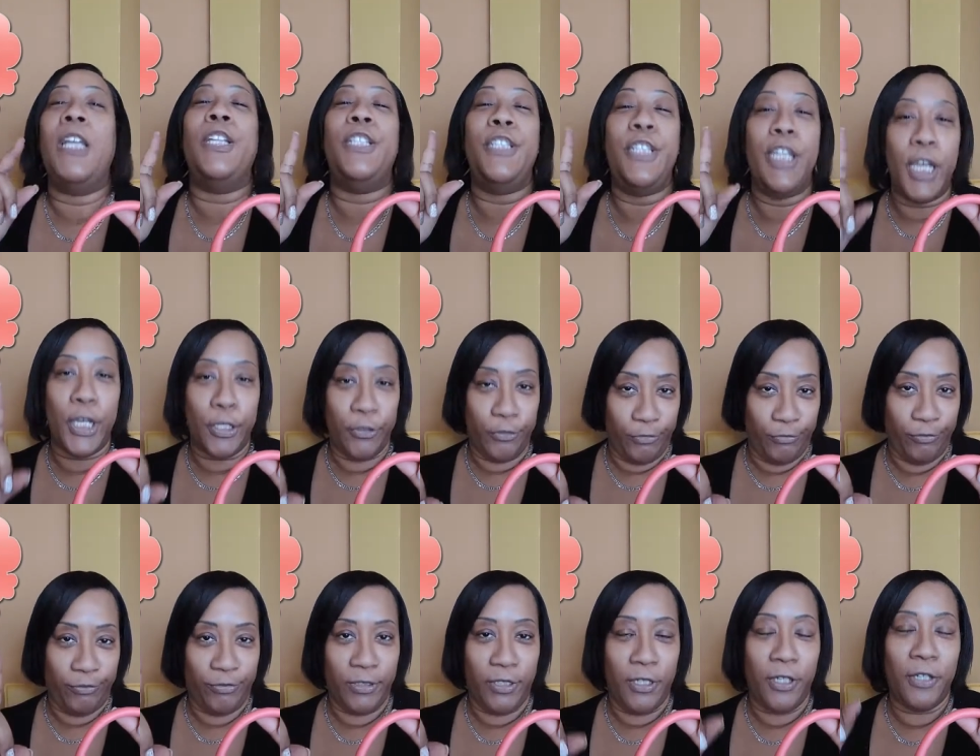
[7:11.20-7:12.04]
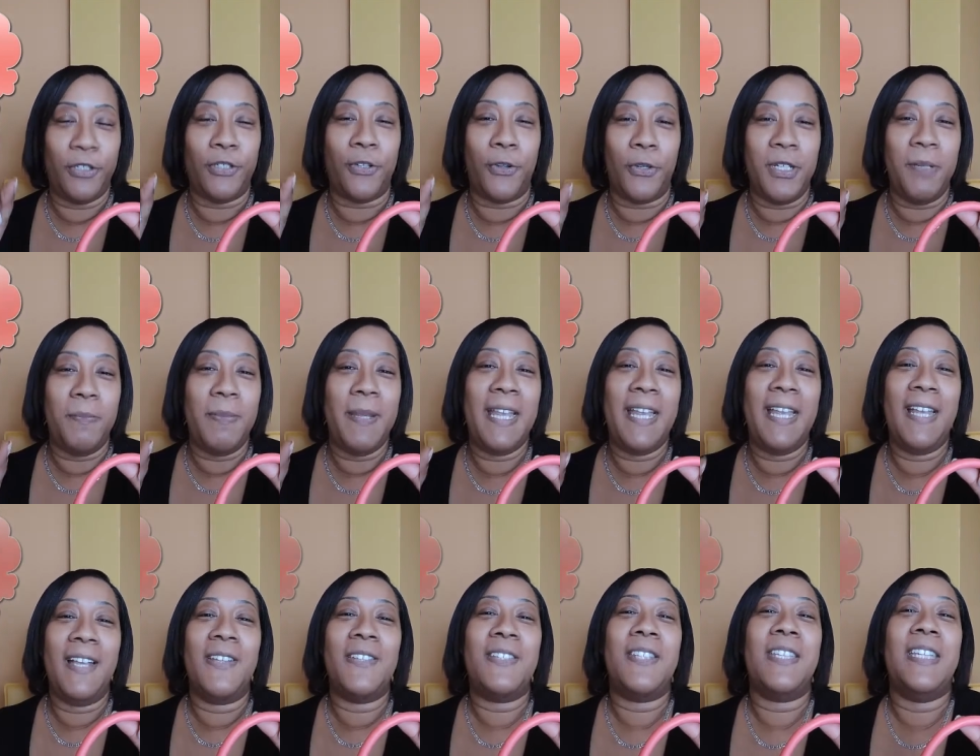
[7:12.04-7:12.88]
No, 30
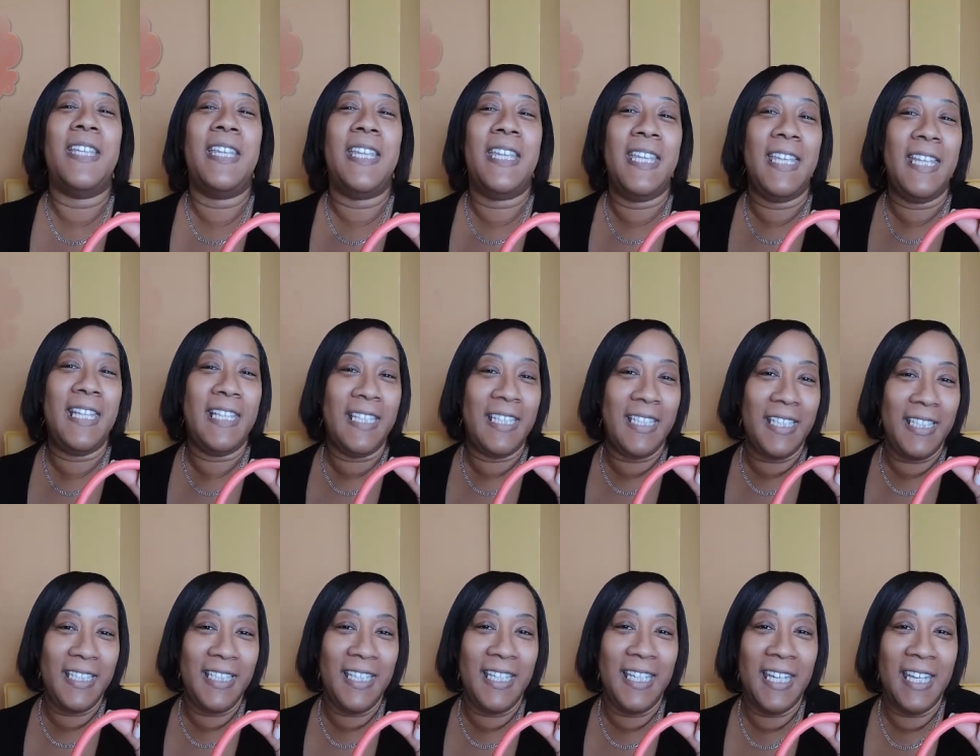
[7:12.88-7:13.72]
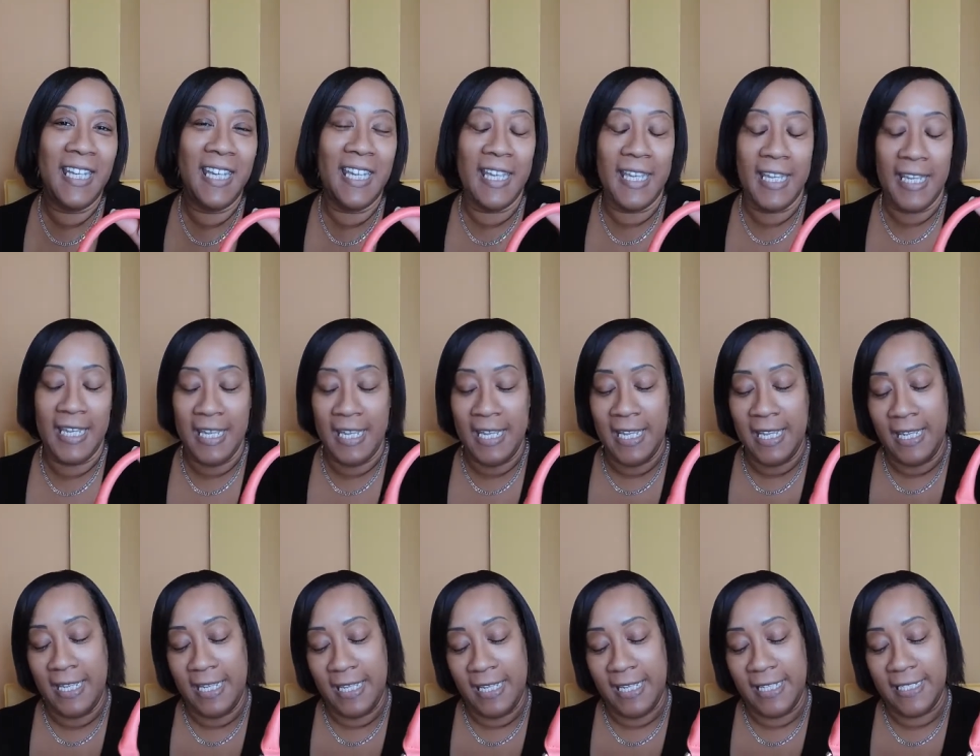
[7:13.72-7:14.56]
pounds in England
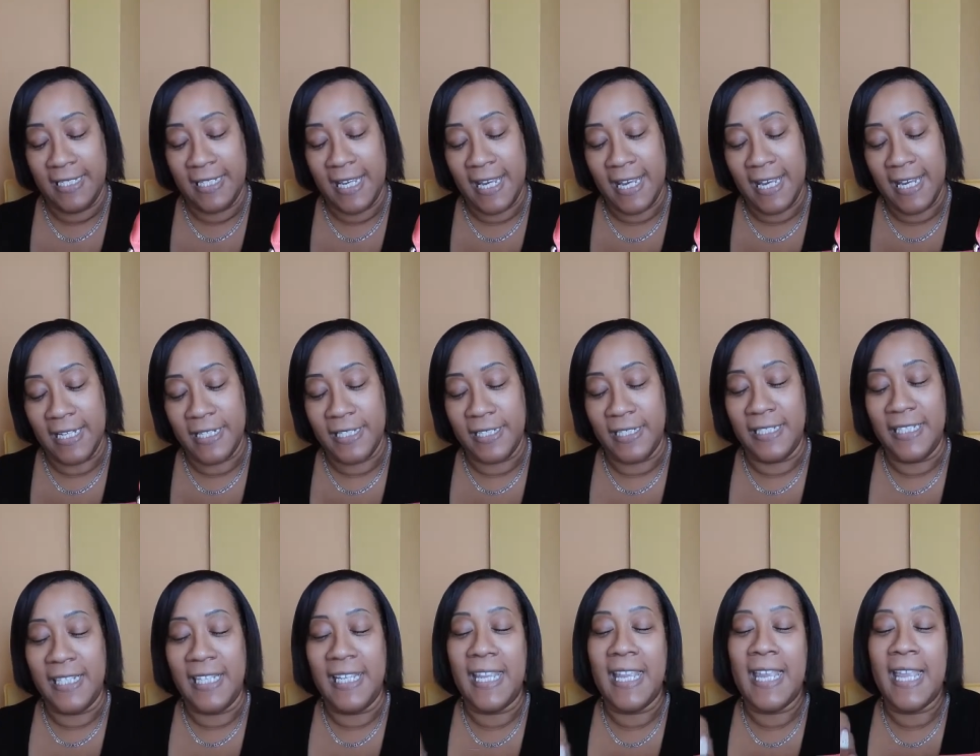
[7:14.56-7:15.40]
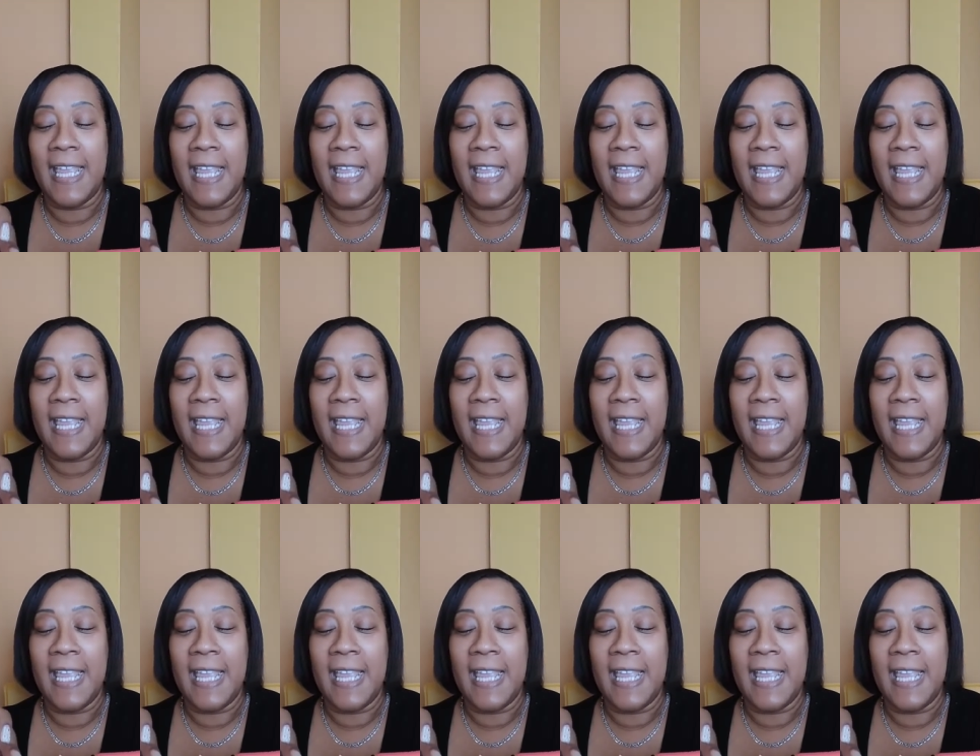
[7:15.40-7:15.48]
is actually